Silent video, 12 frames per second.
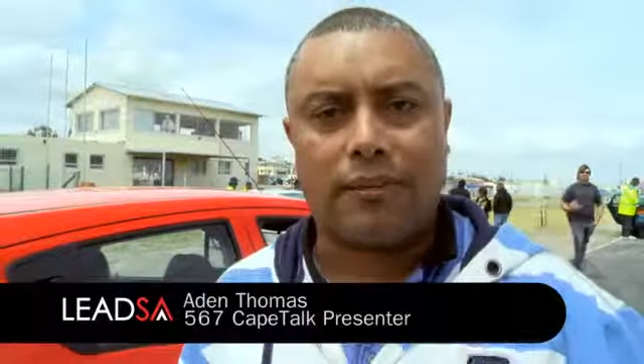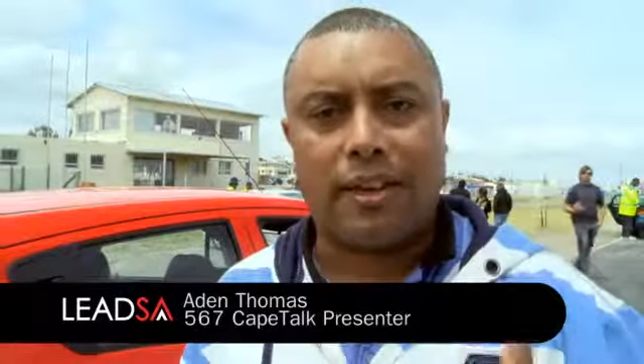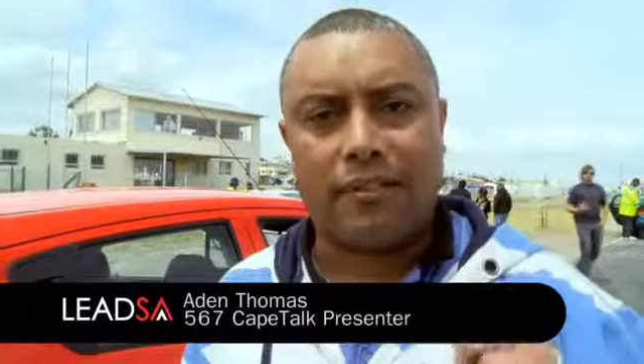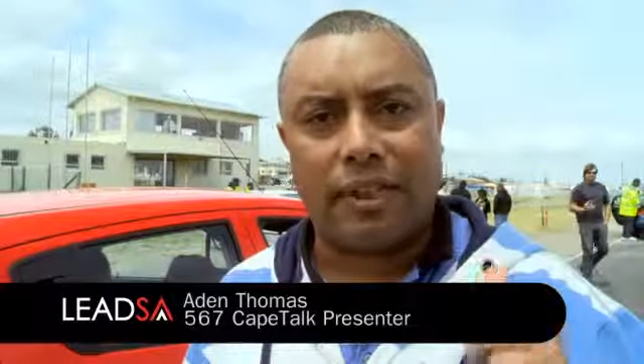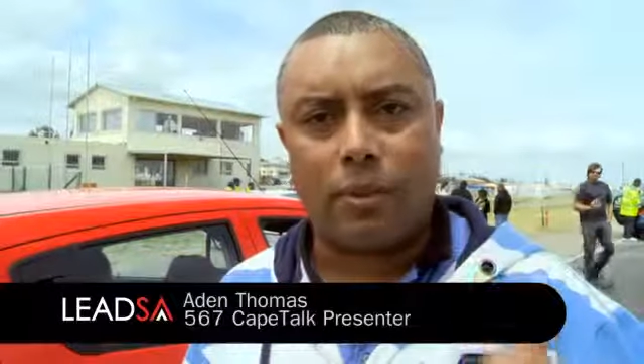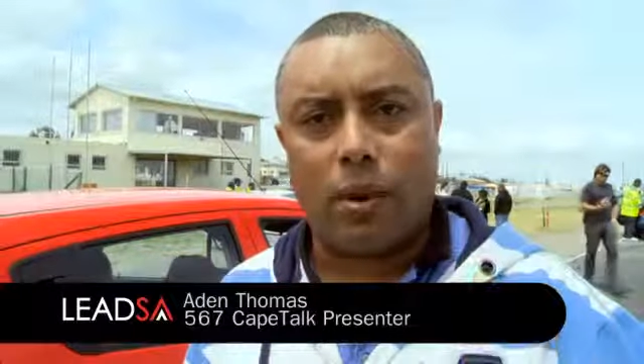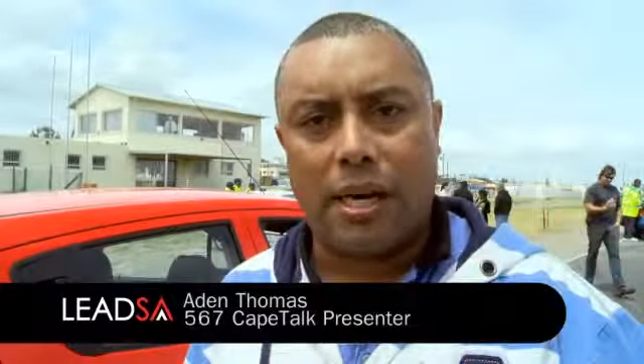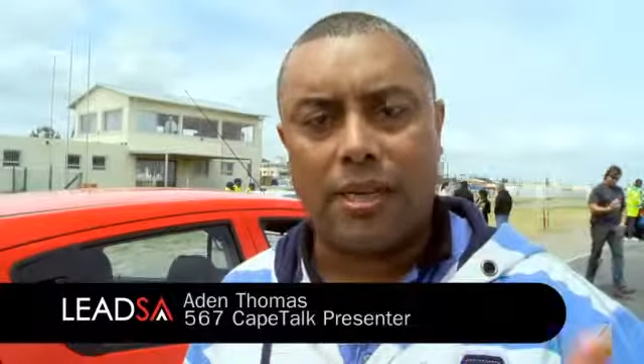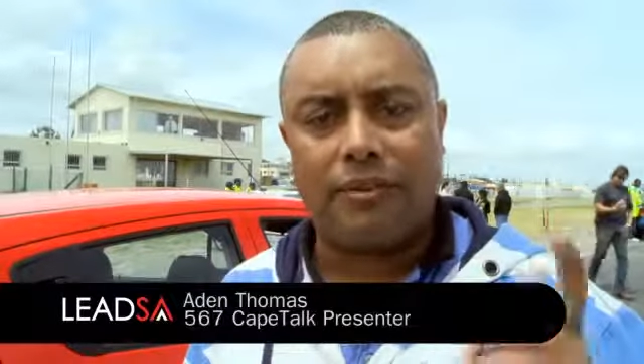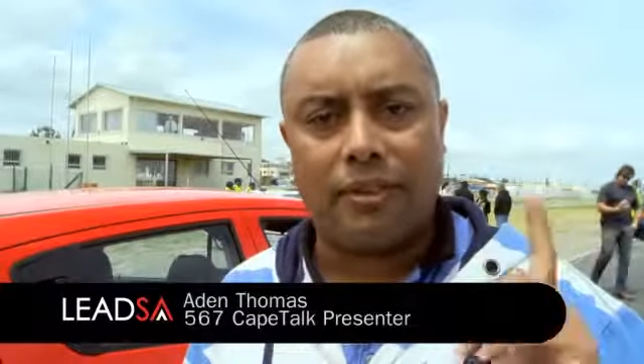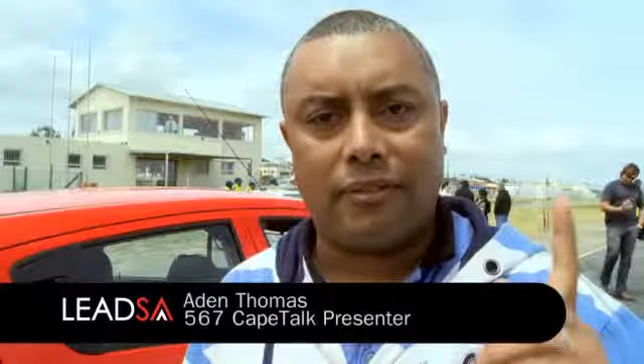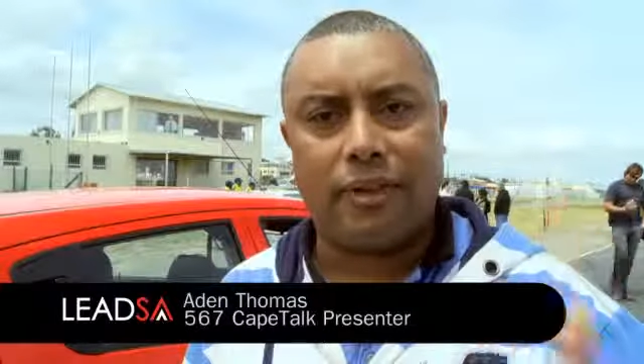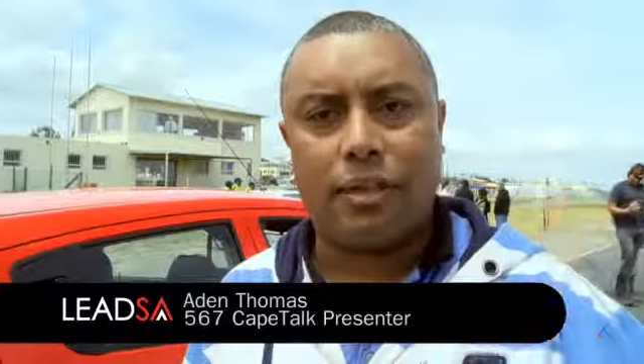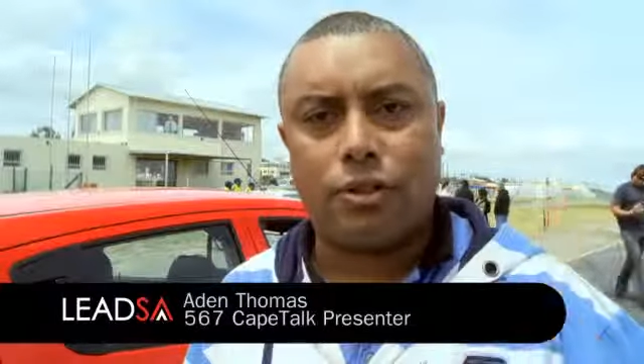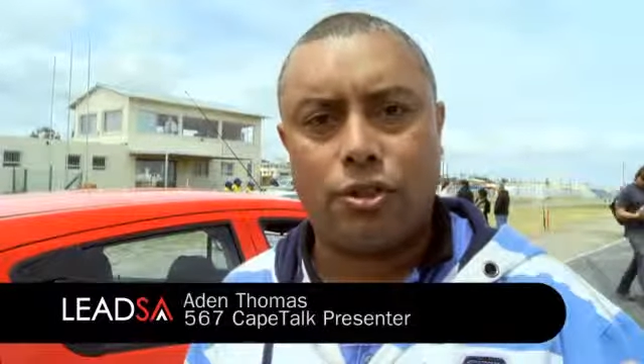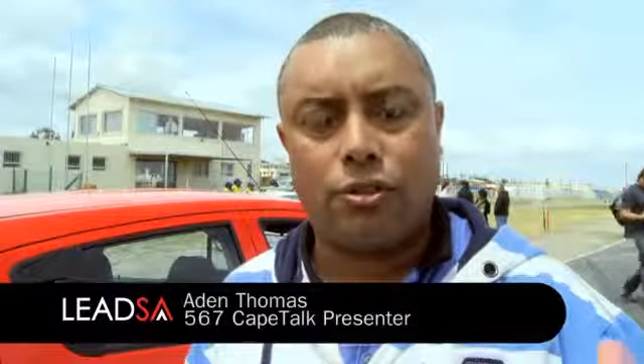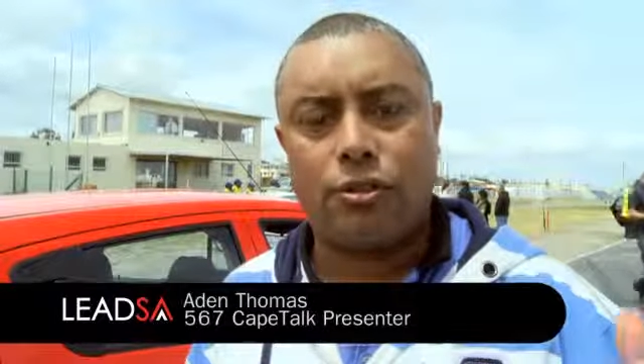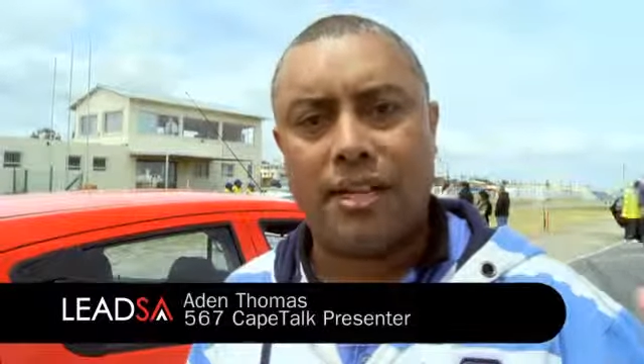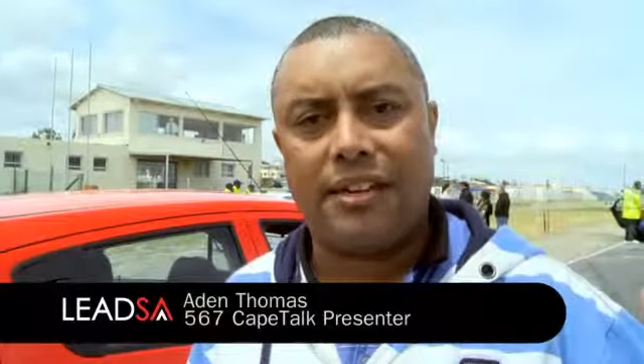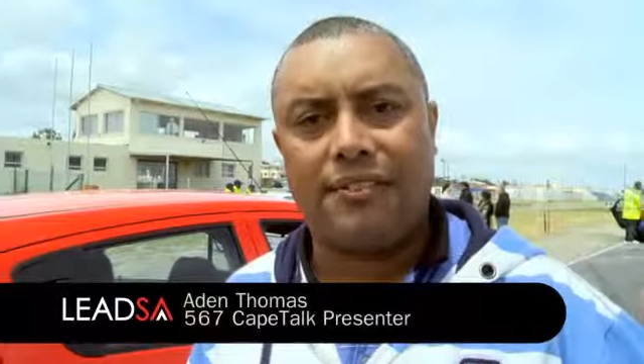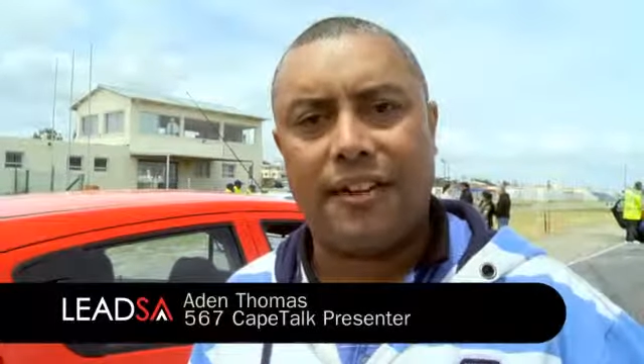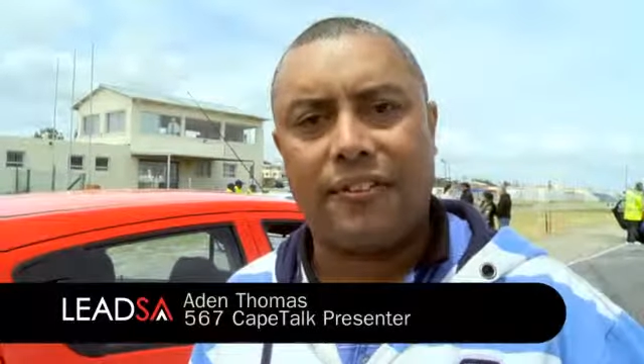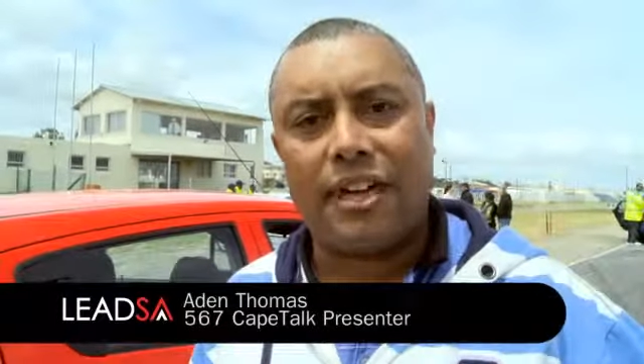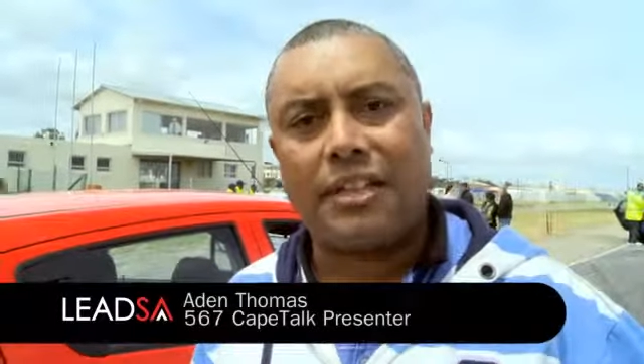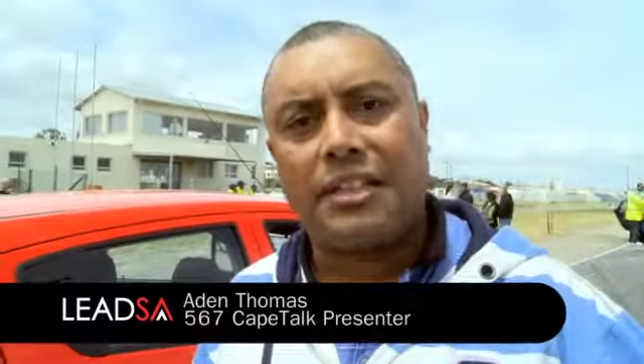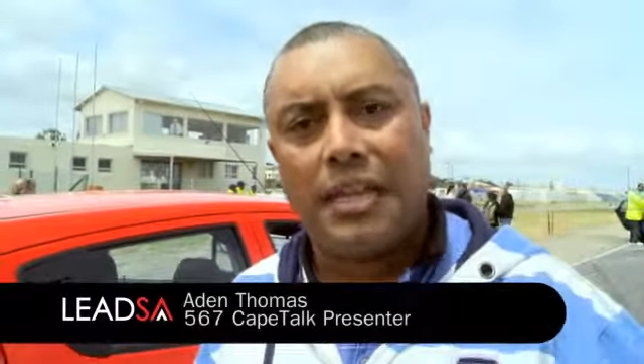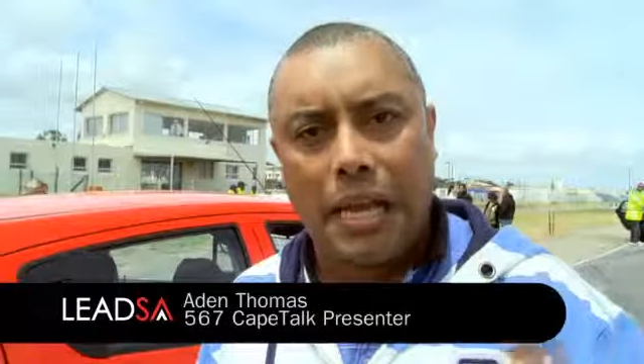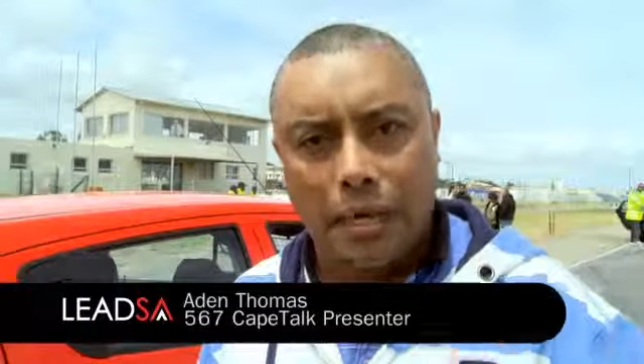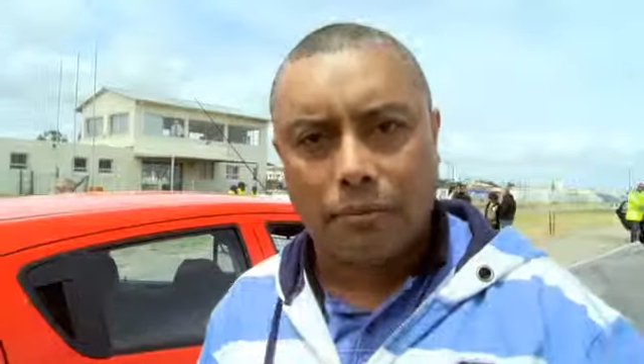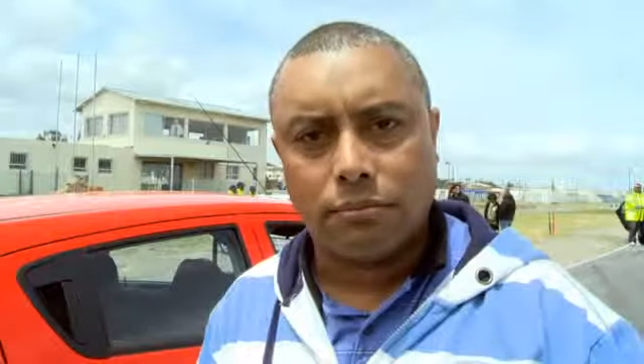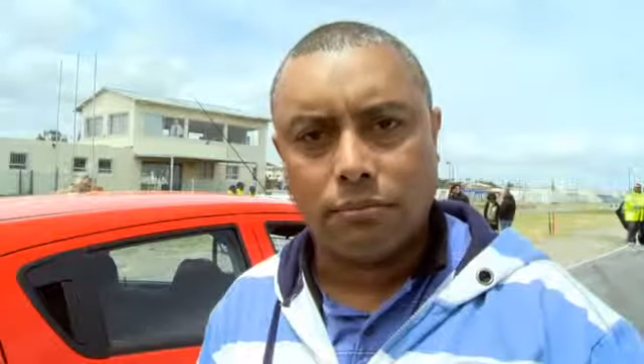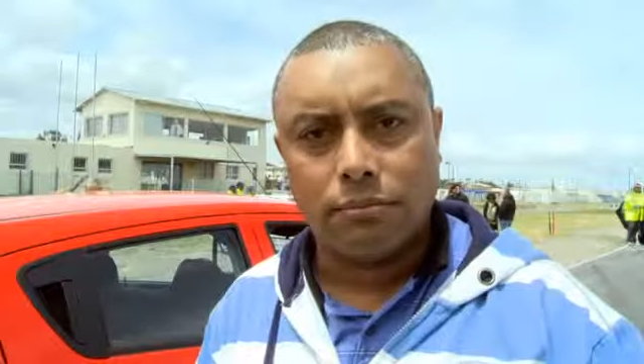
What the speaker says: if I've had one, if I've had two, if I've had 10,